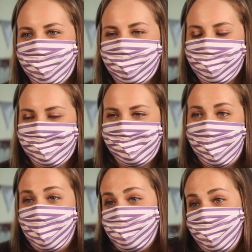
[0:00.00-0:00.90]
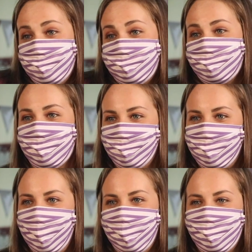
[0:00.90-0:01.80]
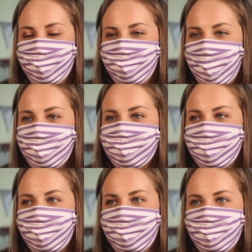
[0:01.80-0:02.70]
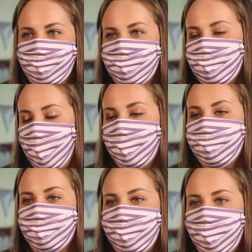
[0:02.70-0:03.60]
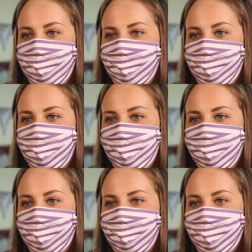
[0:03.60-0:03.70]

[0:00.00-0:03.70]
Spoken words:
And I trusted them, and it's just gone from there.